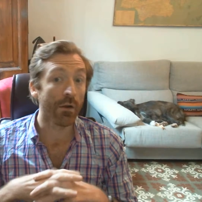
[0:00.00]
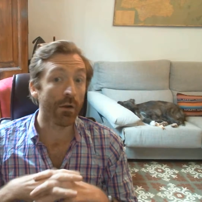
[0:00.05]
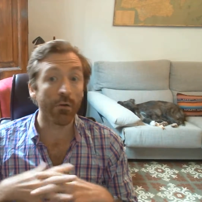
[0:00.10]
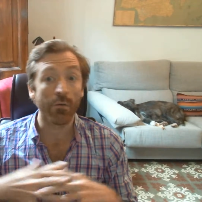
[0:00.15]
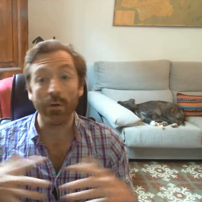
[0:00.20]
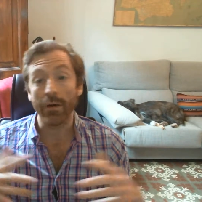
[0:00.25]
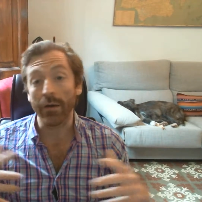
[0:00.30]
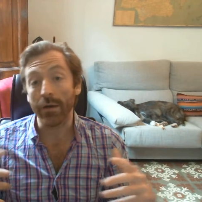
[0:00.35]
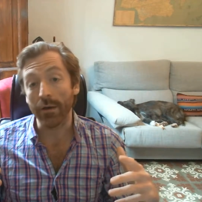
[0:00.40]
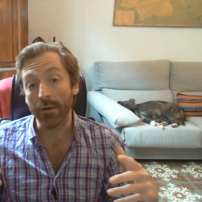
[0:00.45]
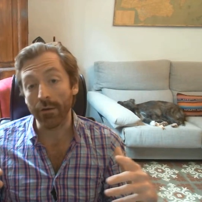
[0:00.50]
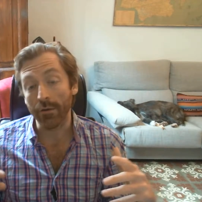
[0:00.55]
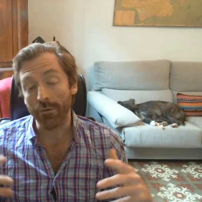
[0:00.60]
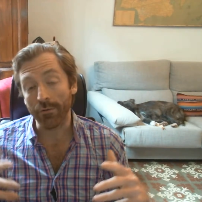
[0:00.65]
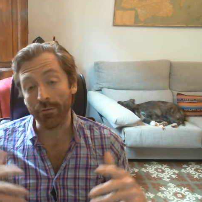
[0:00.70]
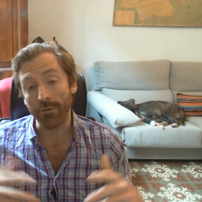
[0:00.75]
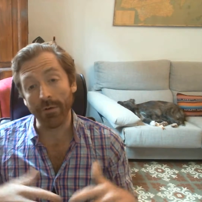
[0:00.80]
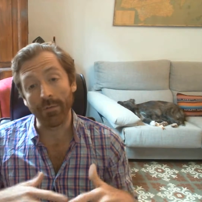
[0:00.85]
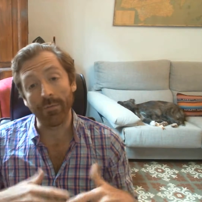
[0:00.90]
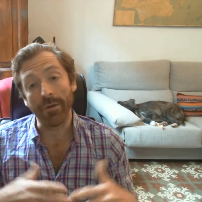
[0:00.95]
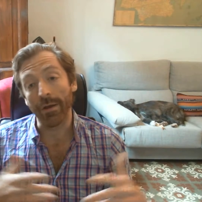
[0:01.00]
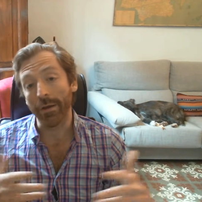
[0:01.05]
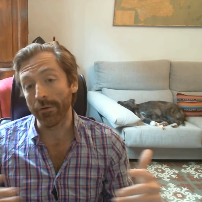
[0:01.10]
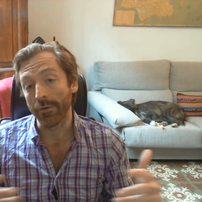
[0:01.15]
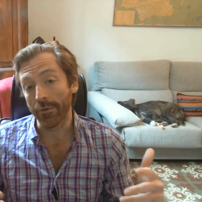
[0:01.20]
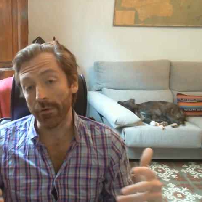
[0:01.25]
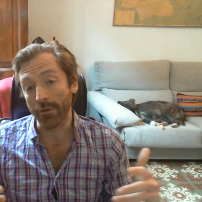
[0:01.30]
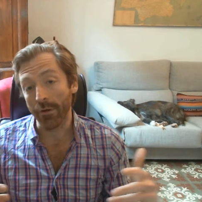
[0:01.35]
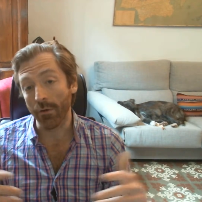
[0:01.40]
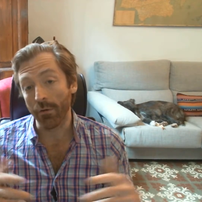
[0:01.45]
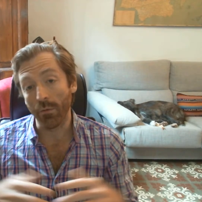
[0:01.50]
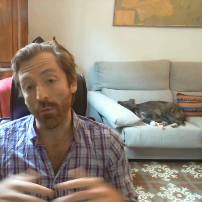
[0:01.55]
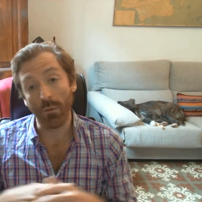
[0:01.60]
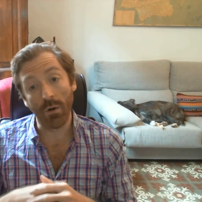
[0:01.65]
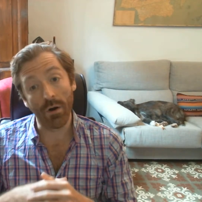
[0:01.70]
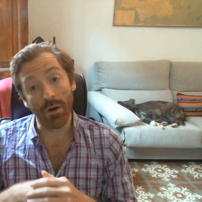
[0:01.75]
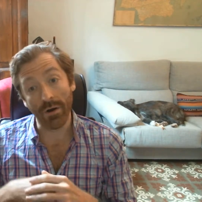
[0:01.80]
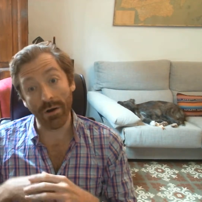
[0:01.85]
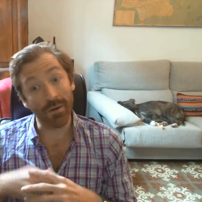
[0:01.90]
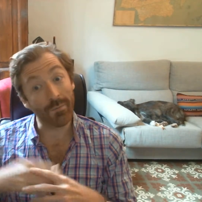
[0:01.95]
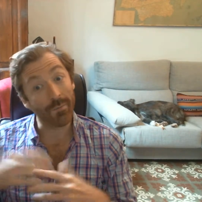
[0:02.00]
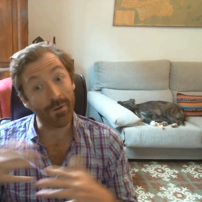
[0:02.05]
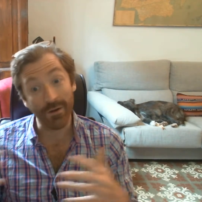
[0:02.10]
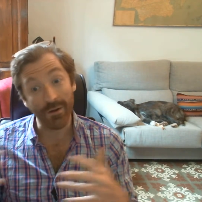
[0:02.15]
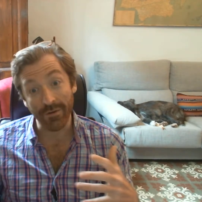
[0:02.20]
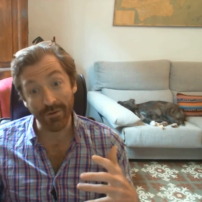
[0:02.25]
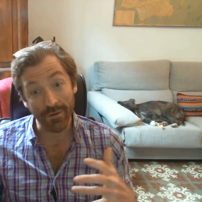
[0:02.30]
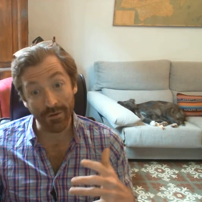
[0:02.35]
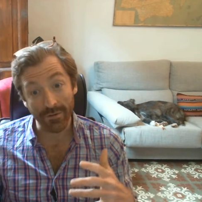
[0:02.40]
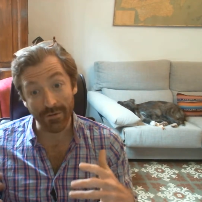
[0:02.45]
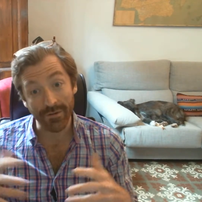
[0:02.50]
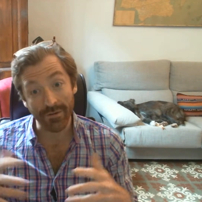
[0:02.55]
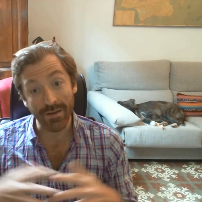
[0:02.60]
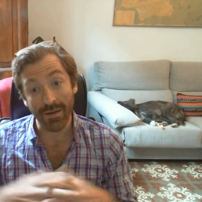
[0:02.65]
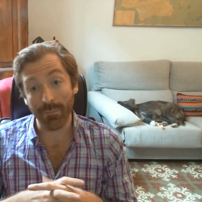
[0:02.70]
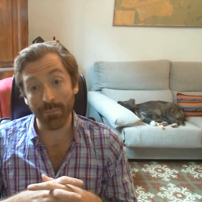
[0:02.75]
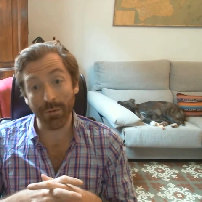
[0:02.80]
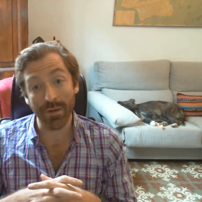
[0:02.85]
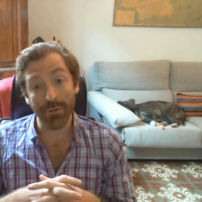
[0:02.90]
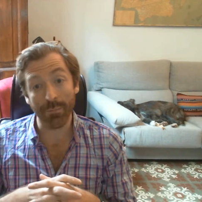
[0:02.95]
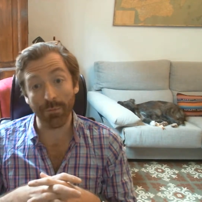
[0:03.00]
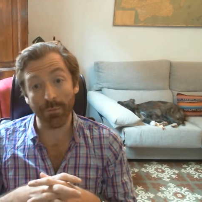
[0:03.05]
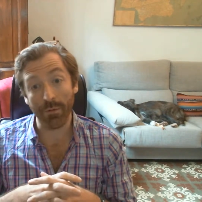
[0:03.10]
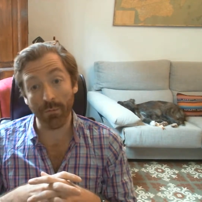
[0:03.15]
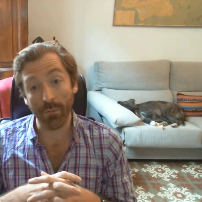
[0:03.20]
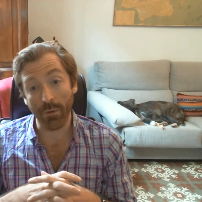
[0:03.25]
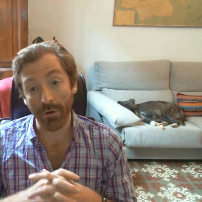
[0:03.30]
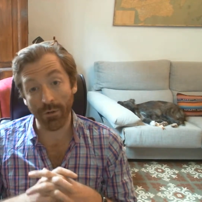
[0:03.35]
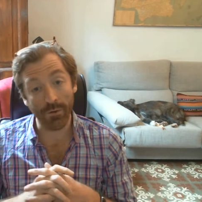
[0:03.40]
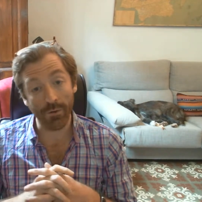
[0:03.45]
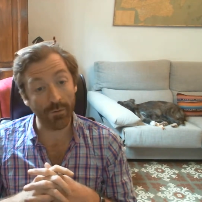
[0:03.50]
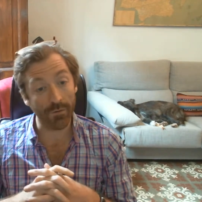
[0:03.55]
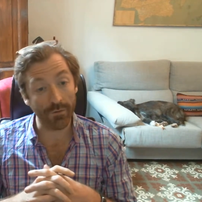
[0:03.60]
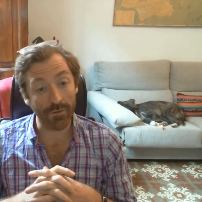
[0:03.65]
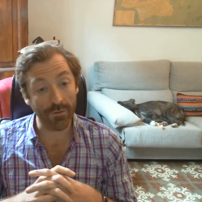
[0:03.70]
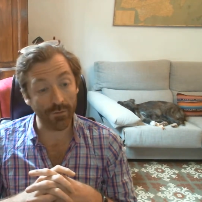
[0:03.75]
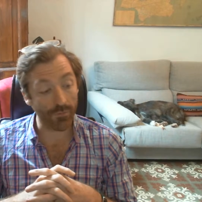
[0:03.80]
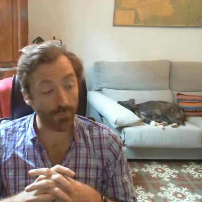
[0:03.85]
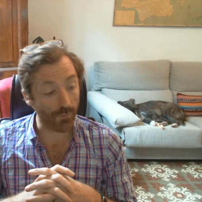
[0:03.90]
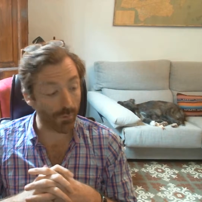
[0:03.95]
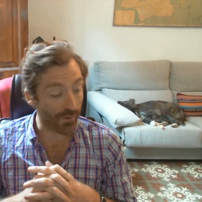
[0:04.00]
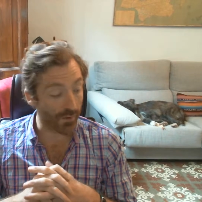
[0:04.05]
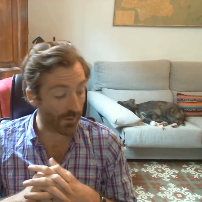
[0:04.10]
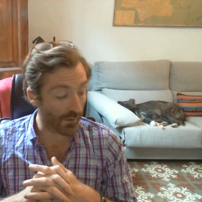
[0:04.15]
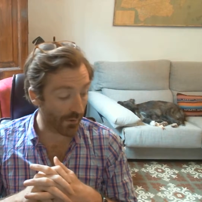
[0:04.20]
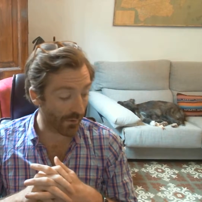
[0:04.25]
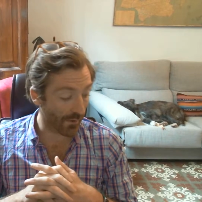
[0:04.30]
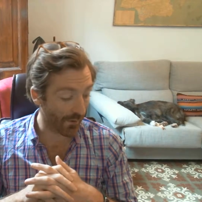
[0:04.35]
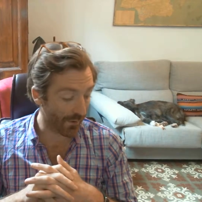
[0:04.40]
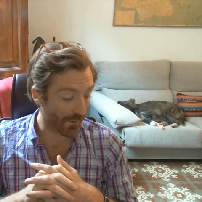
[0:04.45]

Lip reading: create an industry event or go to one, and I'm going to talk to 10 people at one of those each week.